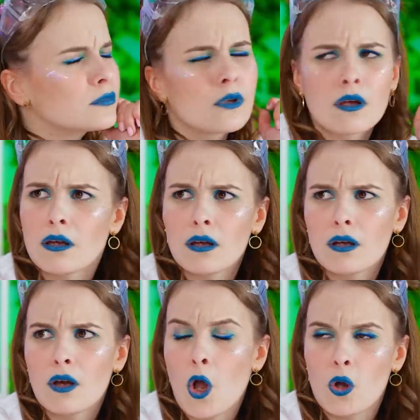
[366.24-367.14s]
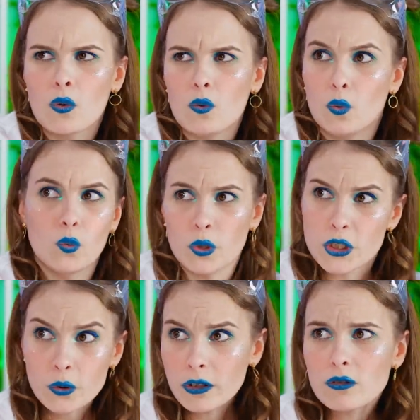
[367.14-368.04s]
Hmm.
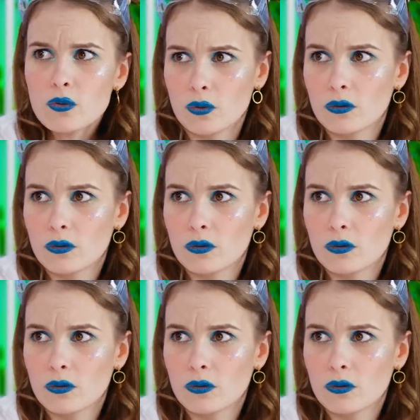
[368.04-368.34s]
What are you gonna